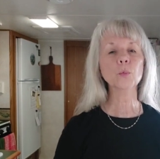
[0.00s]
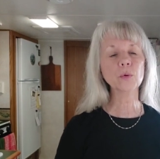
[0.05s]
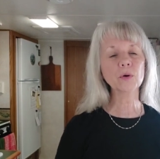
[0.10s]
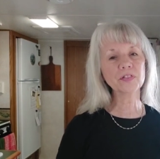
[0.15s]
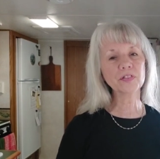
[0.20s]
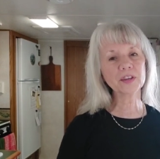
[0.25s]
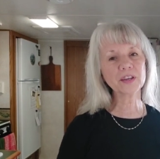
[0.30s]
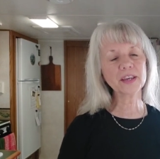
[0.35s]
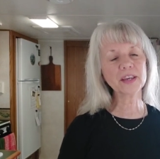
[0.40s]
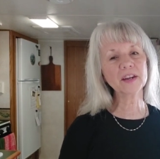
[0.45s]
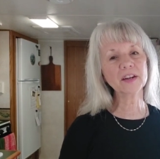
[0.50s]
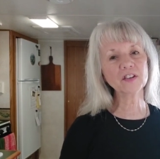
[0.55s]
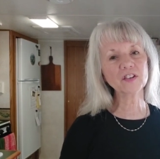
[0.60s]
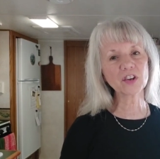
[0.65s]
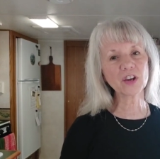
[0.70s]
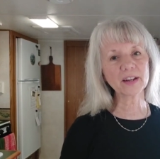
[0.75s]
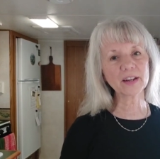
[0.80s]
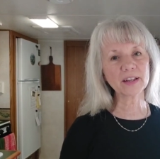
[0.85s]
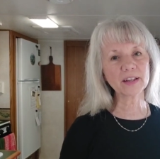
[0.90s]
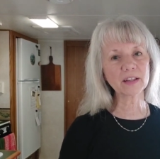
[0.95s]
with the
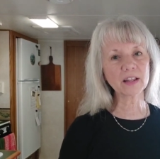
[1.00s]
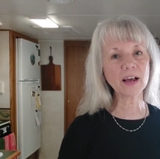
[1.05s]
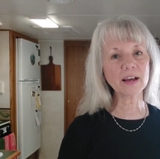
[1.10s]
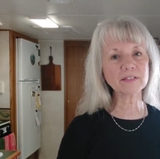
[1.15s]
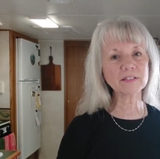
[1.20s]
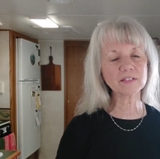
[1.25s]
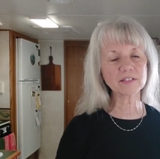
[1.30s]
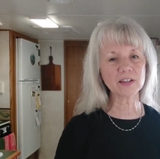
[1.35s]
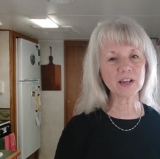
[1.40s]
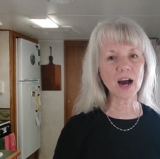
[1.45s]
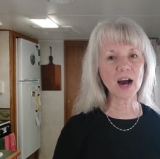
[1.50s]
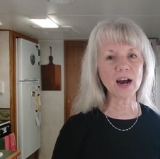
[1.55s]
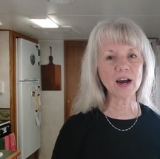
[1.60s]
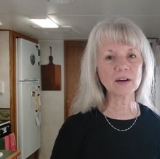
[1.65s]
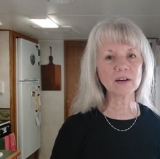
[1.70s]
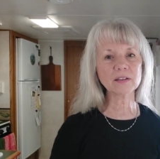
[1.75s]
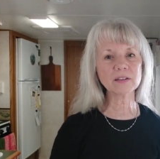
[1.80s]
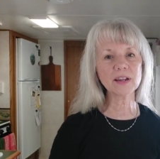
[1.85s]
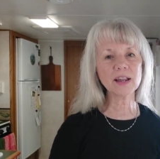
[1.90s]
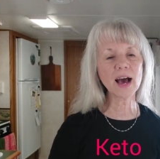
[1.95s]
ketogenic
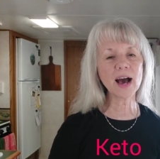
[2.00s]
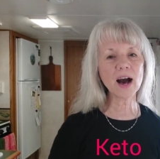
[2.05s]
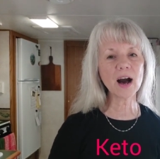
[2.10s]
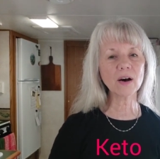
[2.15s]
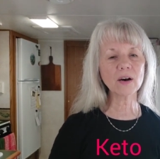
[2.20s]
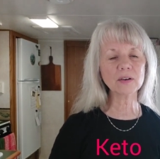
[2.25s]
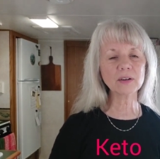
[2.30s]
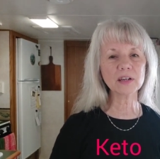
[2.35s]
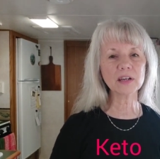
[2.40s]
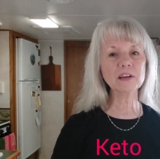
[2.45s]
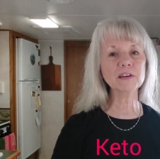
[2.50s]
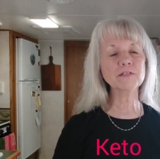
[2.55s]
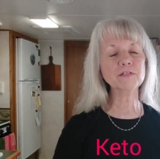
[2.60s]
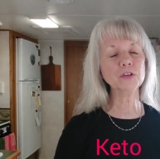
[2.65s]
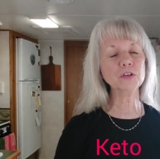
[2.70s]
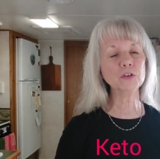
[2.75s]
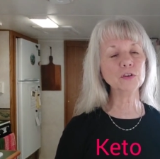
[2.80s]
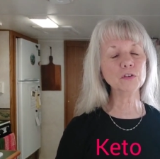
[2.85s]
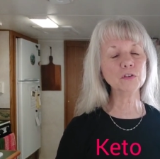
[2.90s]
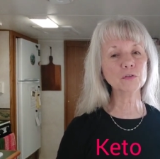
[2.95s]
lifestyle. Now,
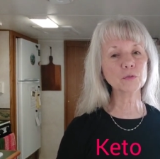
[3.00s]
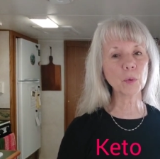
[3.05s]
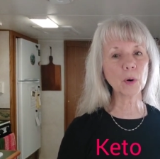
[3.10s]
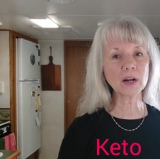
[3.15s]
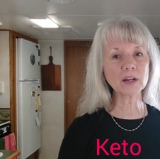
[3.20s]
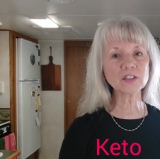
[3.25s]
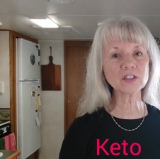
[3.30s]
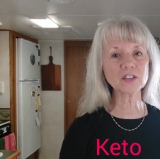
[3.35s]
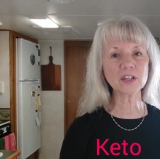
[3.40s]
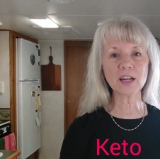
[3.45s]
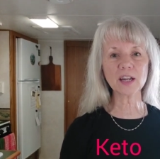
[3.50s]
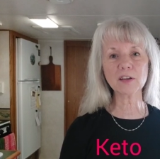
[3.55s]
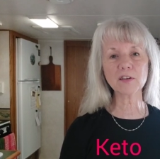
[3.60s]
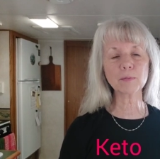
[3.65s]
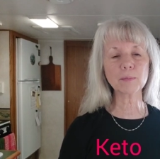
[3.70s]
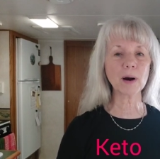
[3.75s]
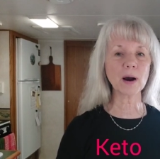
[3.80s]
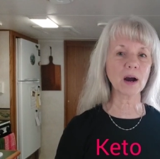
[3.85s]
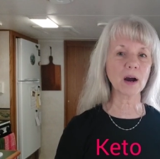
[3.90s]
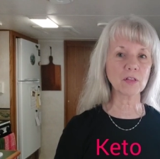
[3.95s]
if you've watched any
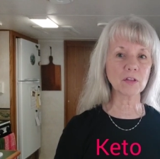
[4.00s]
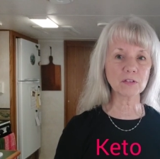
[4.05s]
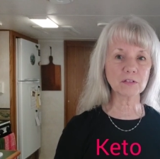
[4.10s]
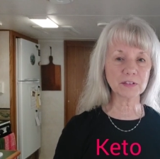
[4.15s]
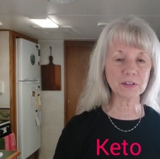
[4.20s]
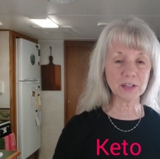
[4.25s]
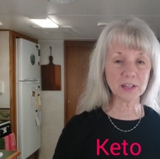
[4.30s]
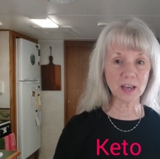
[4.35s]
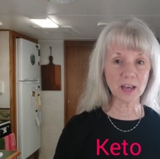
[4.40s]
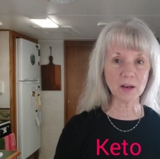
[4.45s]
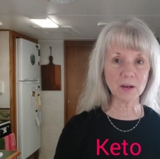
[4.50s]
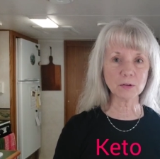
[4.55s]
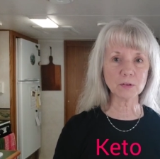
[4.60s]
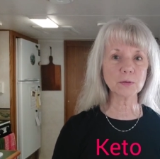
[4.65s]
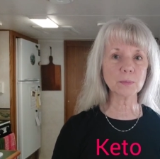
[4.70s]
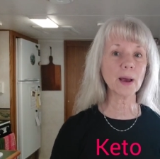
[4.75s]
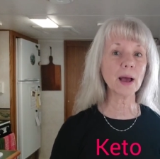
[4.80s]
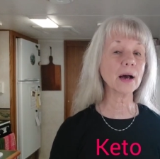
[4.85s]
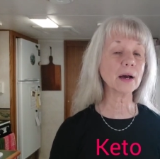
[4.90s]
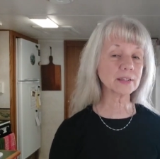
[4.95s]
of my other
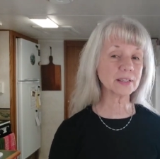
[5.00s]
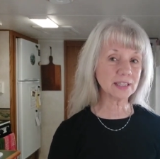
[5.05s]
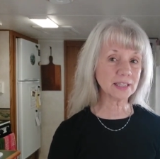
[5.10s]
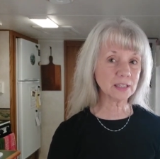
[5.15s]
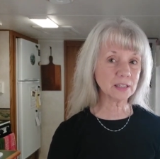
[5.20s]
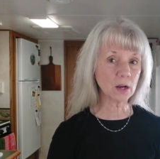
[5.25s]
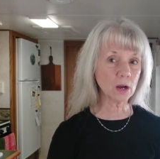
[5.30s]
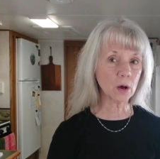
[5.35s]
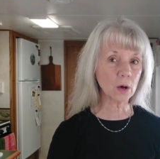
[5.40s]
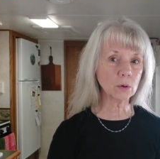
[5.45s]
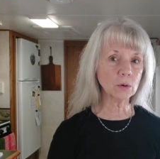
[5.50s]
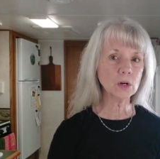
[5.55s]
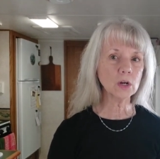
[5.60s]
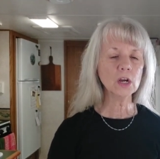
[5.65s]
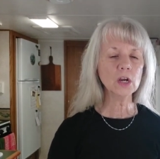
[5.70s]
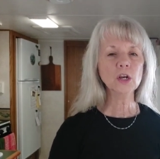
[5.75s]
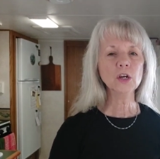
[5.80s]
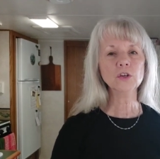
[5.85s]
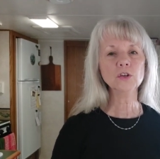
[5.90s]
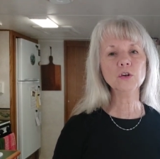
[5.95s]
videos about keto,
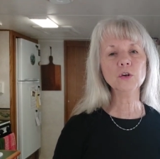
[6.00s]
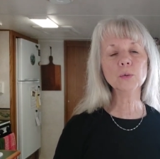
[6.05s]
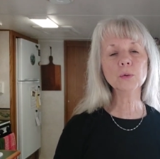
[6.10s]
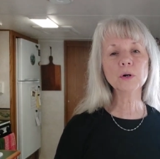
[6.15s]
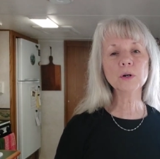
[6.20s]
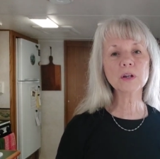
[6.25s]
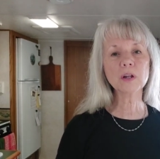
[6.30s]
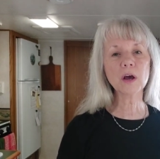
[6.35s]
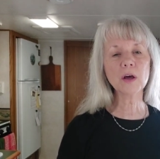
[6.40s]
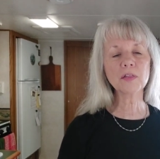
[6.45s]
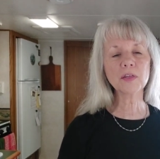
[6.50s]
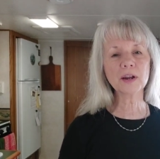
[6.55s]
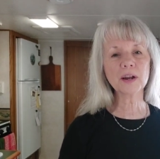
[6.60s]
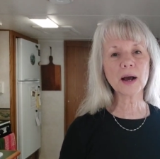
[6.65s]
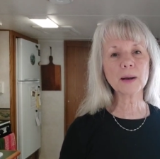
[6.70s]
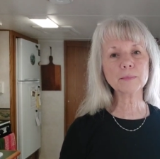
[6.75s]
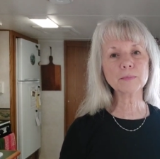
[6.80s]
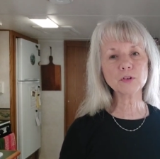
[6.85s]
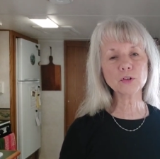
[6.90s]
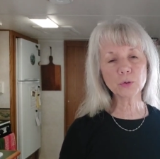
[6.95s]
you will know that
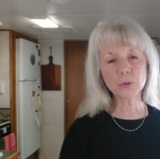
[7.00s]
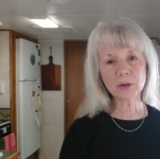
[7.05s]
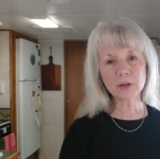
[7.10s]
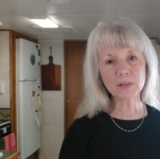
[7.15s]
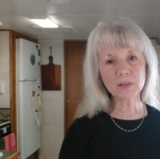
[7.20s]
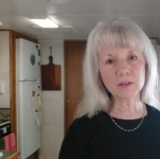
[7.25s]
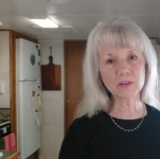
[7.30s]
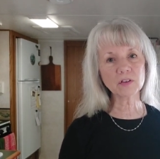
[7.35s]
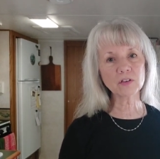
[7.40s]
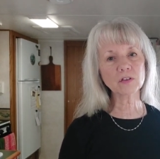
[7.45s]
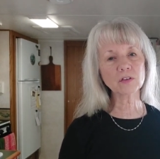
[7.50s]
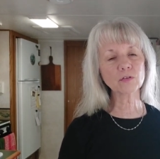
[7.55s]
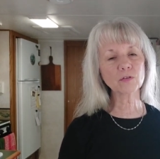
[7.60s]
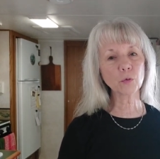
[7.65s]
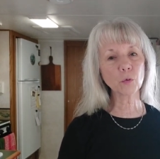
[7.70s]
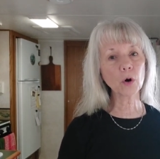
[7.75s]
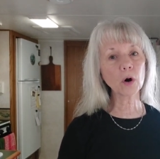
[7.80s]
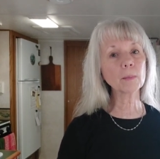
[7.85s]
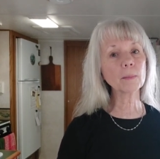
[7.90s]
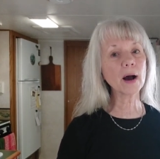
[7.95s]
I'm doing this
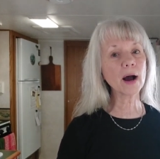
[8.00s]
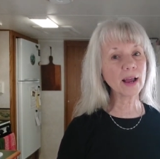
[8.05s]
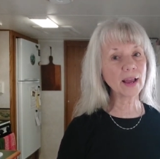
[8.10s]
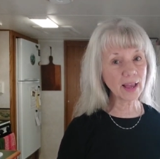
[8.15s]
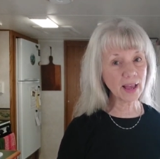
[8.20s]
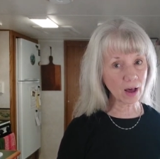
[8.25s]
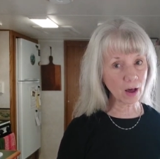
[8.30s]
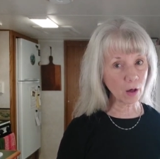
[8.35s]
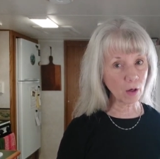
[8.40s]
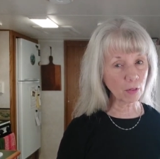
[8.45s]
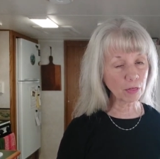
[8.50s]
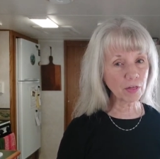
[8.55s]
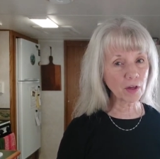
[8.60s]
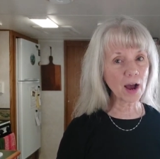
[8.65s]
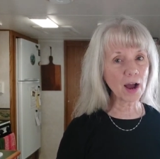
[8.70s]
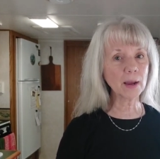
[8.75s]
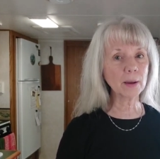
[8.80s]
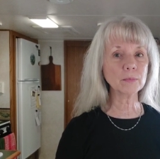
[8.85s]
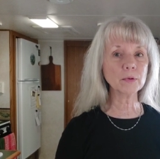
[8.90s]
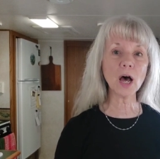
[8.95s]
for my health.
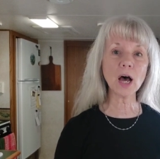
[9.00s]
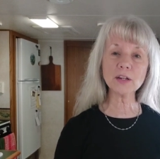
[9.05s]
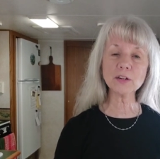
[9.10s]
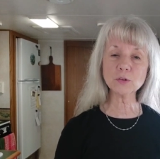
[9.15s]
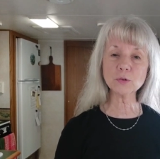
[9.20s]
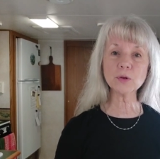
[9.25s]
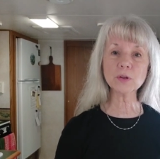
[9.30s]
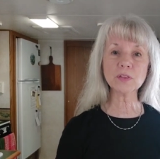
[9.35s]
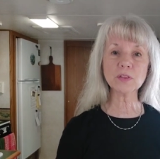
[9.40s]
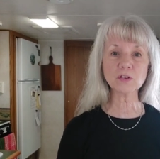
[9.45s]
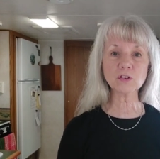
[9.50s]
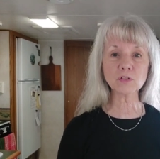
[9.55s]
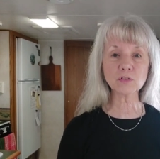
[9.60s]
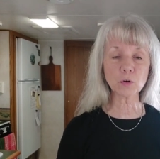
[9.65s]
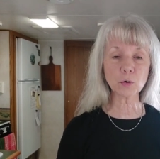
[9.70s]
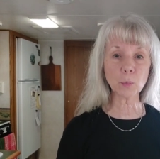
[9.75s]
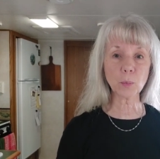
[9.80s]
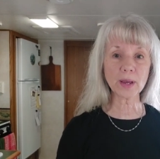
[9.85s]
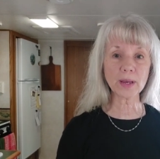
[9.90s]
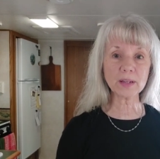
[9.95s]
I am not doing this
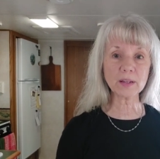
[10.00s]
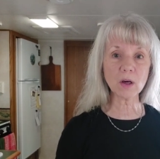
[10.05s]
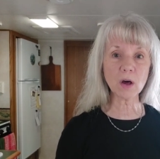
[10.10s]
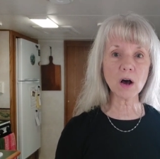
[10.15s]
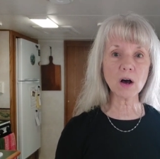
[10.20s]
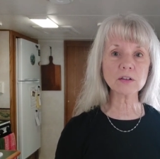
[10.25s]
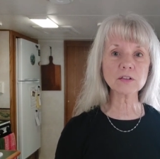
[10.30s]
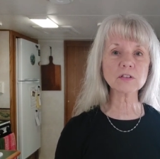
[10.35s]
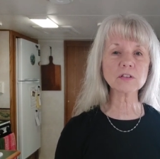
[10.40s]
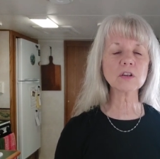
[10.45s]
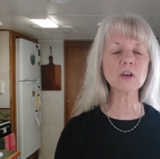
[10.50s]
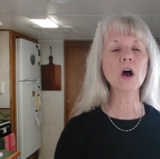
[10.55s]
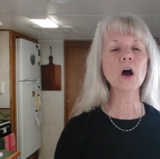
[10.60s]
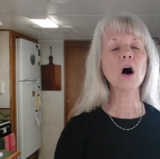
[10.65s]
for weight loss